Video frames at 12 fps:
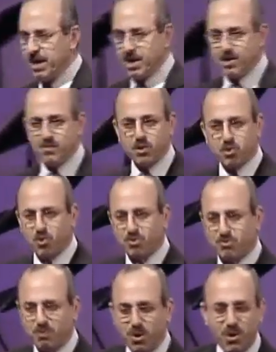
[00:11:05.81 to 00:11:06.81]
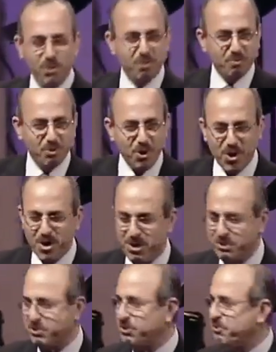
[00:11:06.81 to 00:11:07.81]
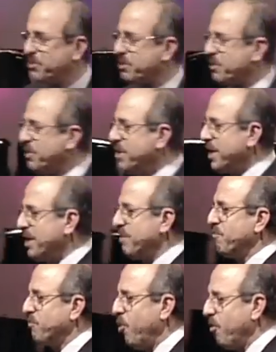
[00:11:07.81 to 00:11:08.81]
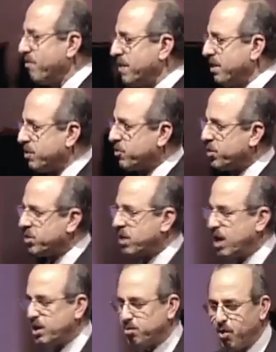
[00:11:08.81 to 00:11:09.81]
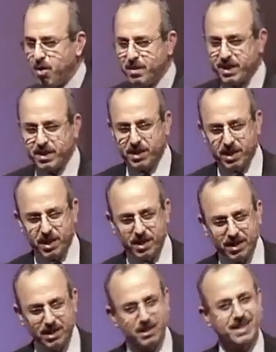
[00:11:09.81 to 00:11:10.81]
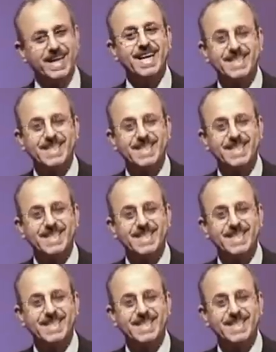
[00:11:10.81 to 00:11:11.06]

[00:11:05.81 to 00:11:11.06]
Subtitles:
Even those 4 boys who were involved in suicide bombing in England, they